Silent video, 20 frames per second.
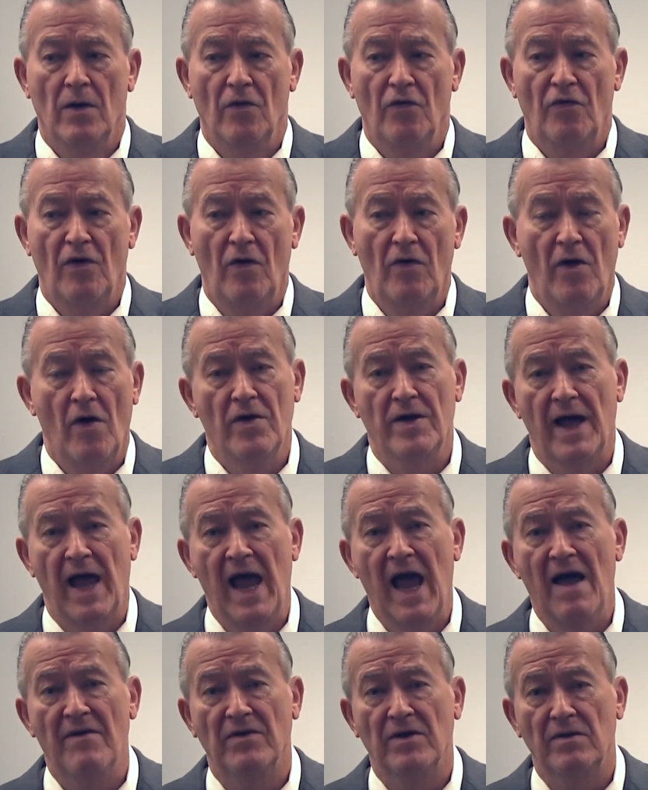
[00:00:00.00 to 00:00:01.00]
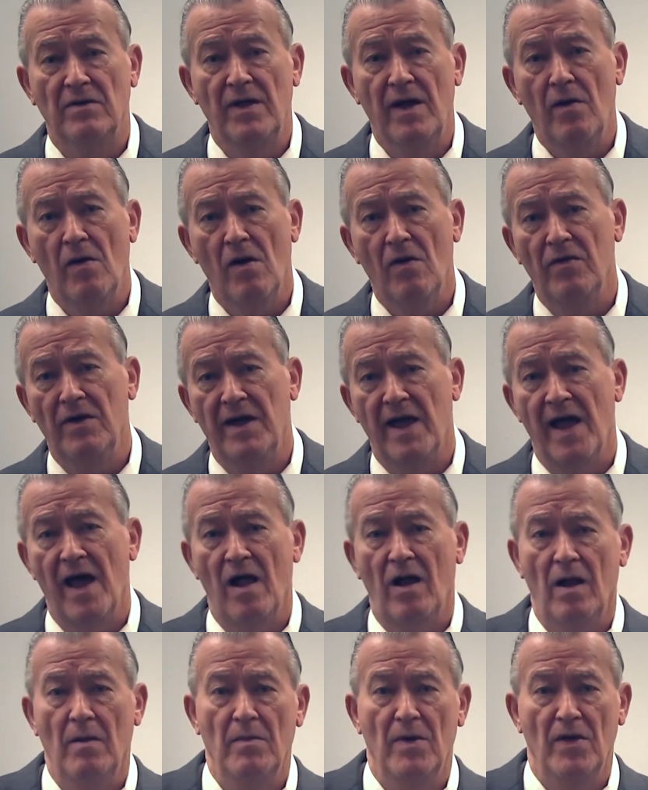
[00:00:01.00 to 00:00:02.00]
So there you have it. There are the
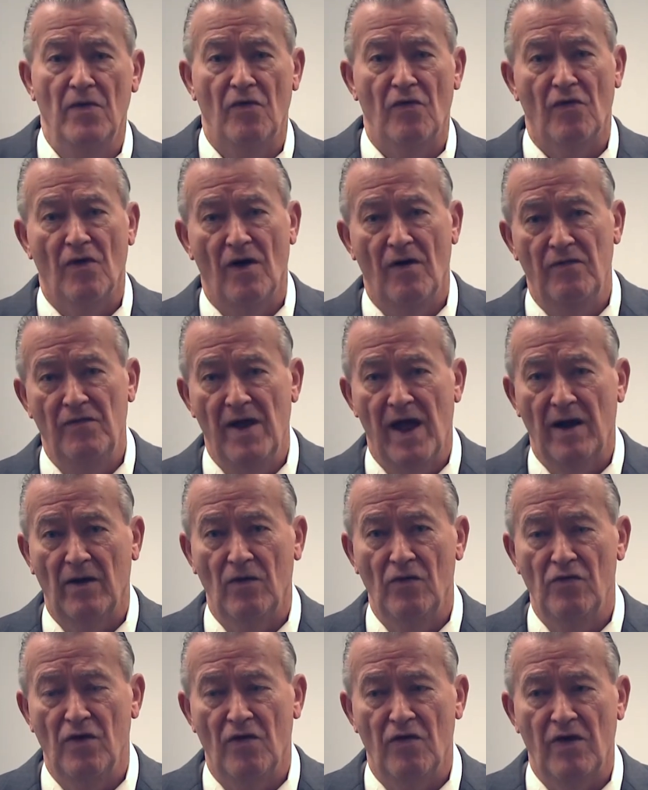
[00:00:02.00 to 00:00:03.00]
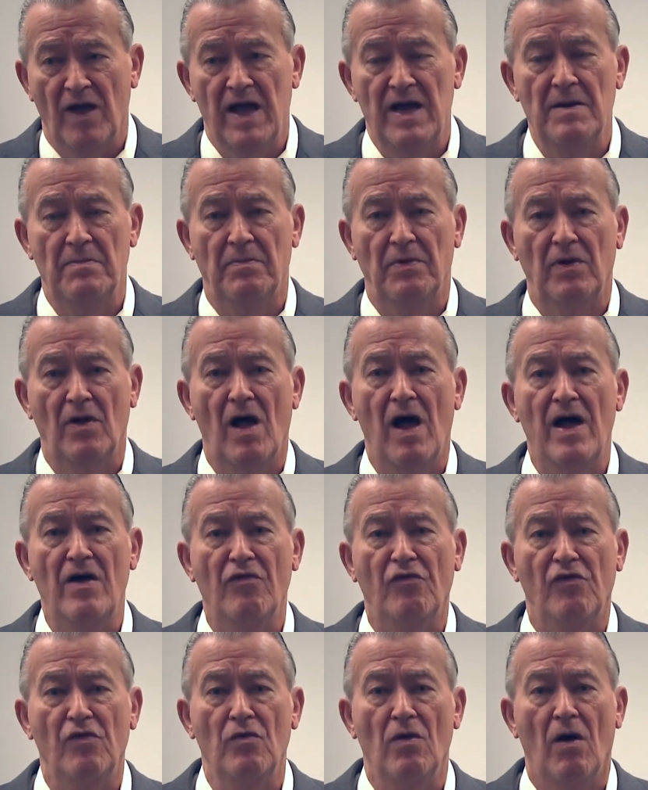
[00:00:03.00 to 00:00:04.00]
elements of negligence. It
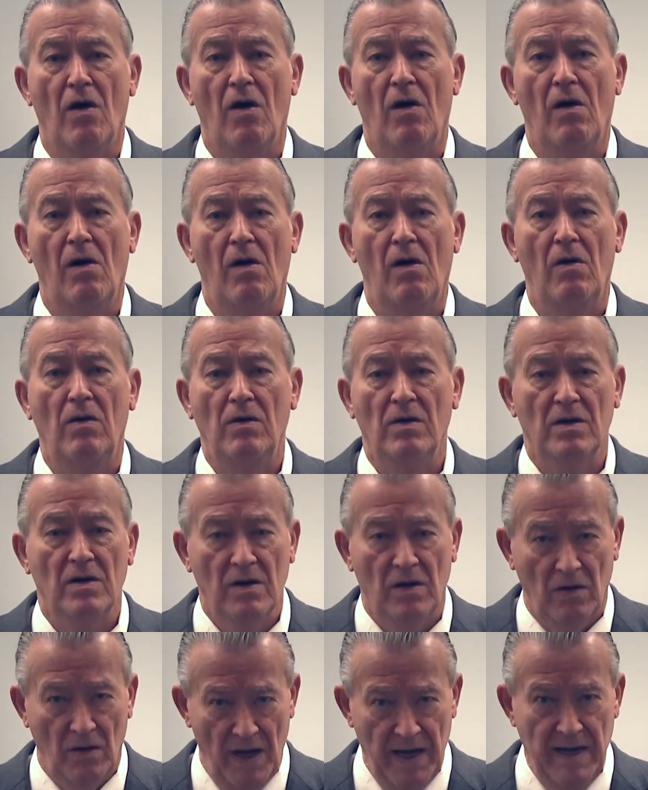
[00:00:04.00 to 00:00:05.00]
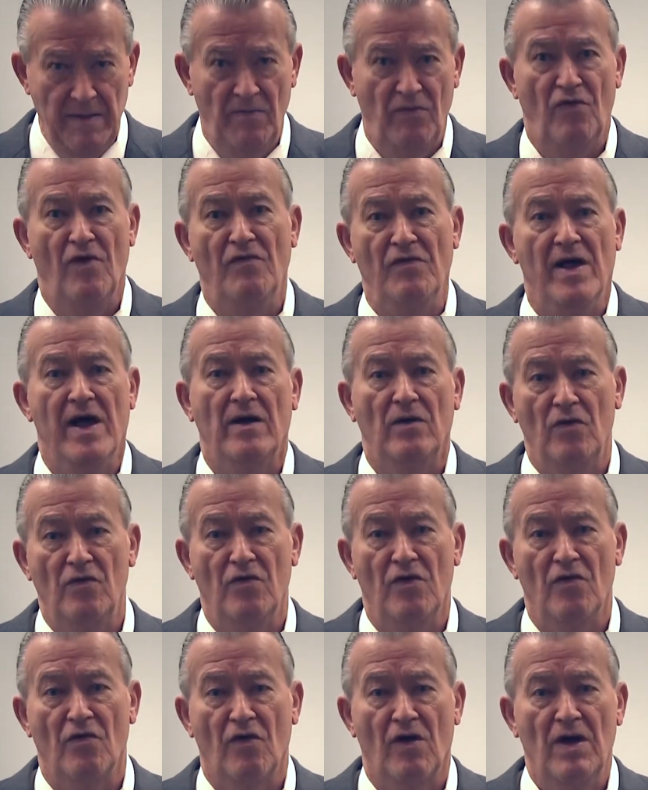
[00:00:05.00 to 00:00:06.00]
applies to all claims of
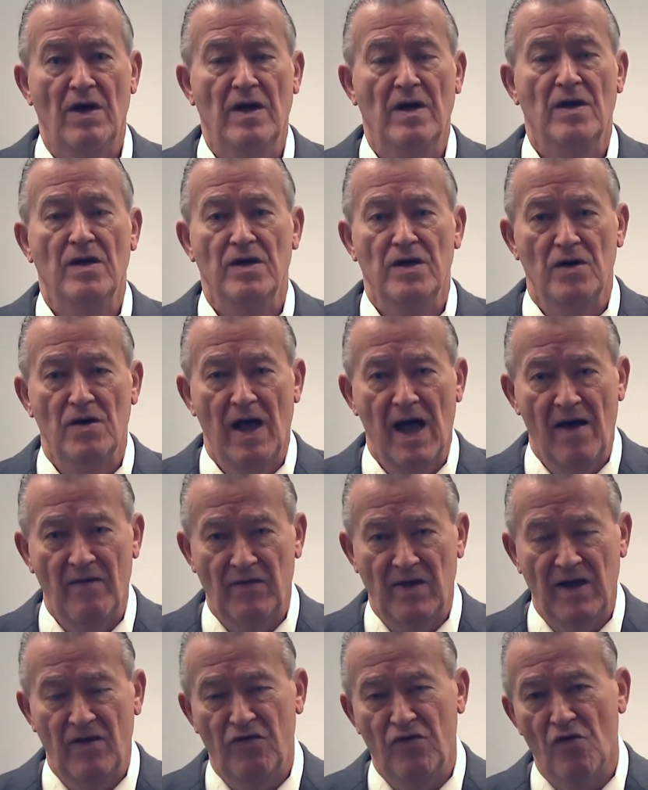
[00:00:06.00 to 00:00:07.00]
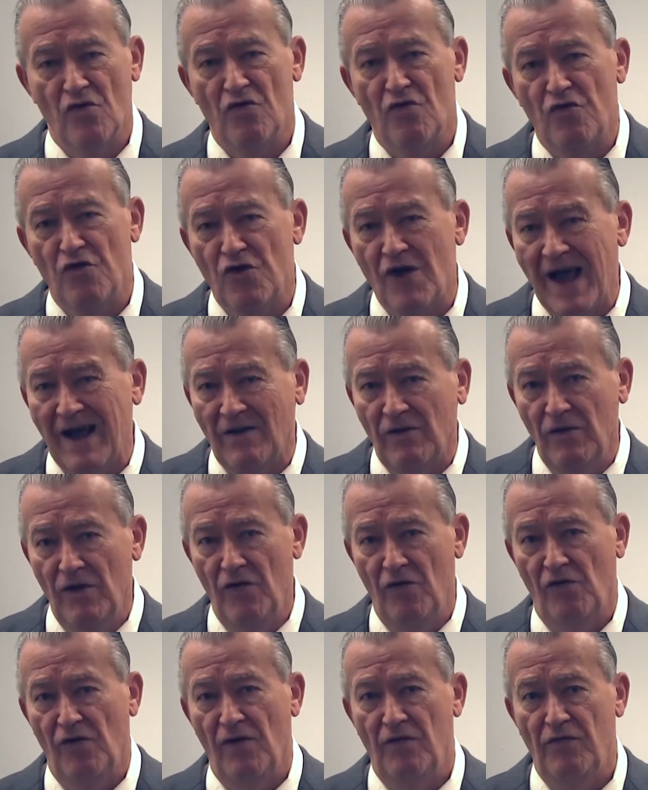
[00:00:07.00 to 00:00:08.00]
negligence. It's your
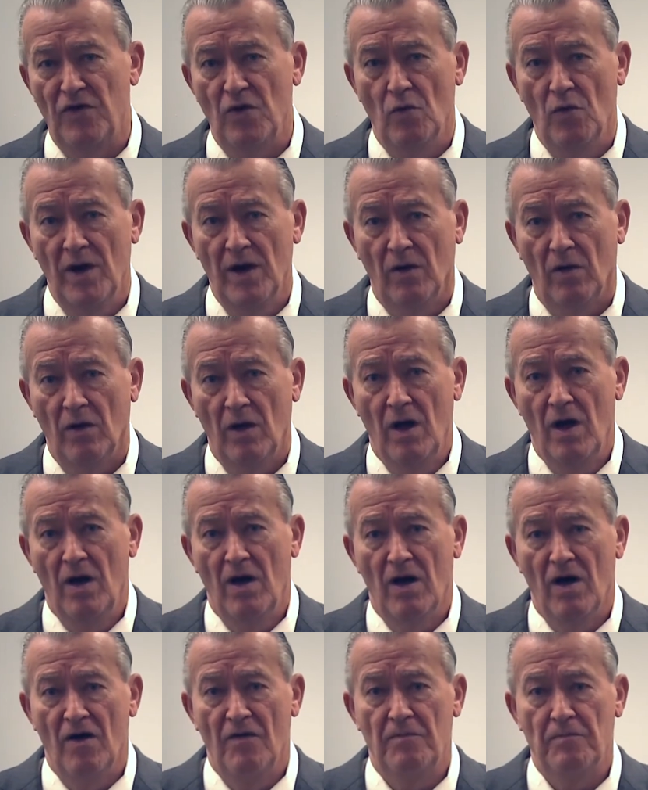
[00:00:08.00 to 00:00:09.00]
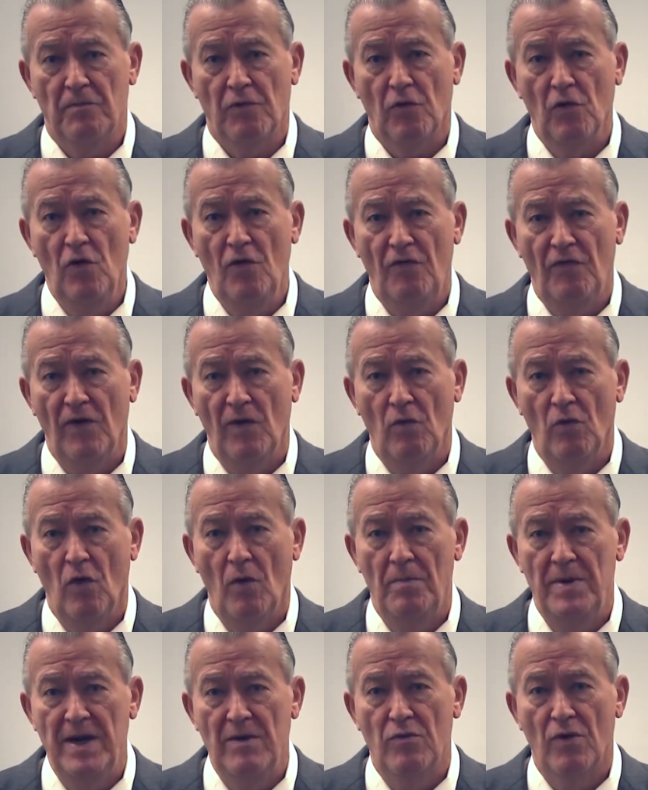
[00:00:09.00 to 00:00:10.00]
checklist, if you will, of proof that
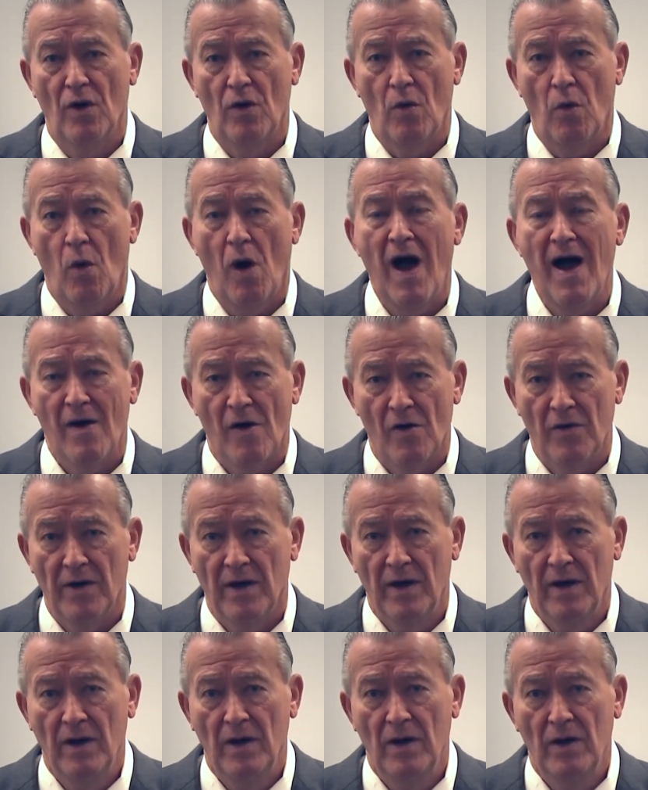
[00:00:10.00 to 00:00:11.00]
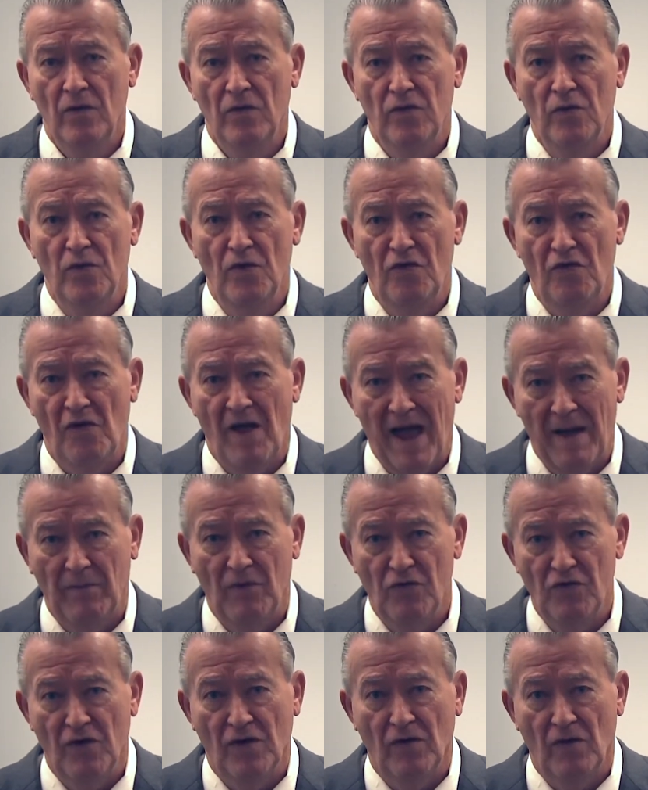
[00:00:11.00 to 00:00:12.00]
will be required to
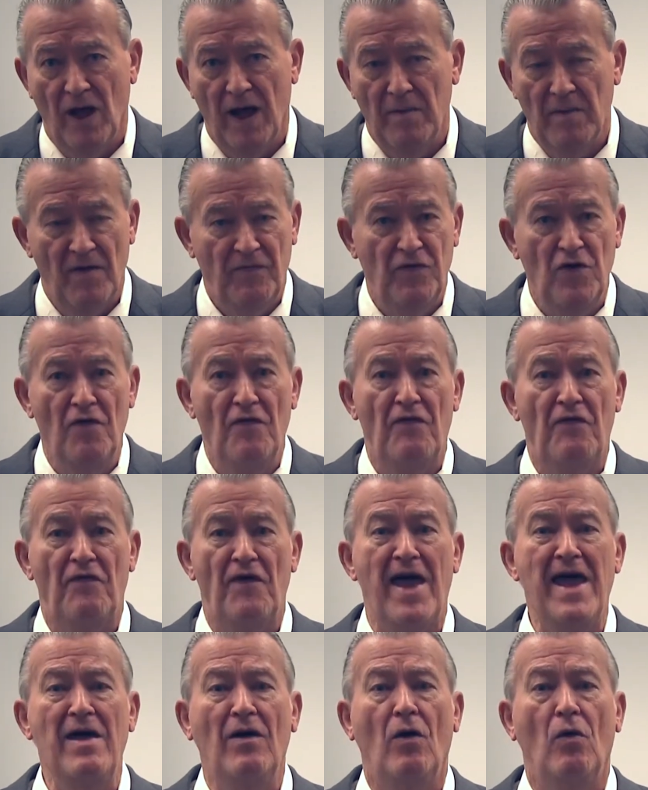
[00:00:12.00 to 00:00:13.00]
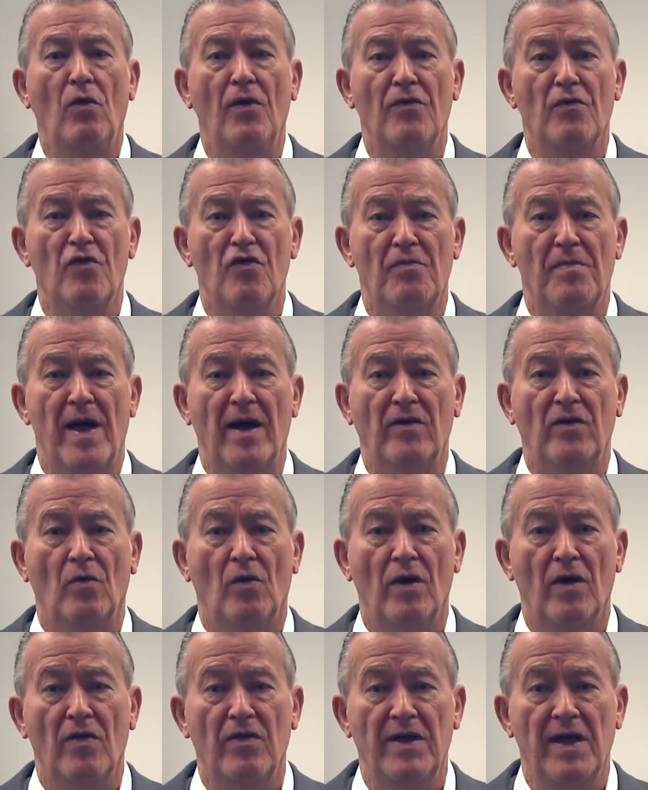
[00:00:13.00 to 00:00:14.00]
establish a claim. If you fail with respect to
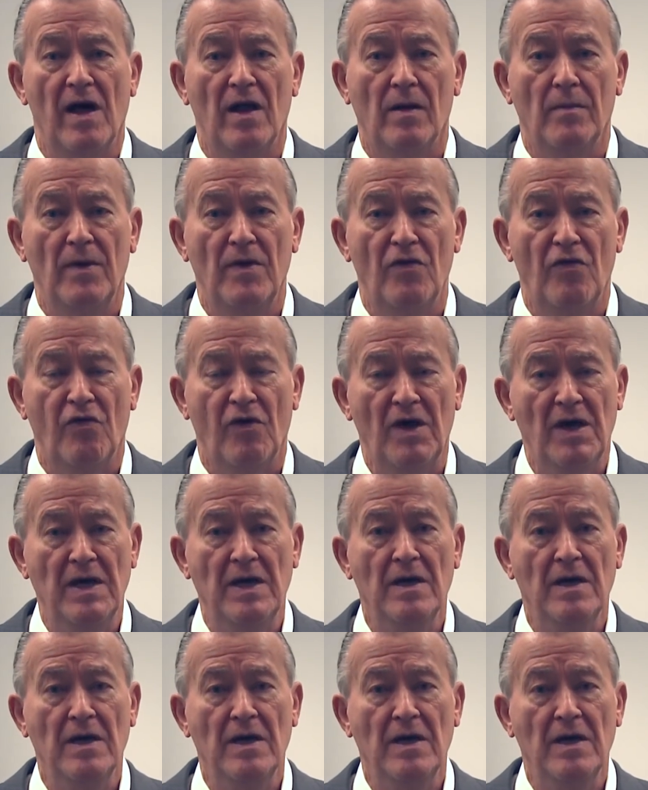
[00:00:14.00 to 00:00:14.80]
one of the elements,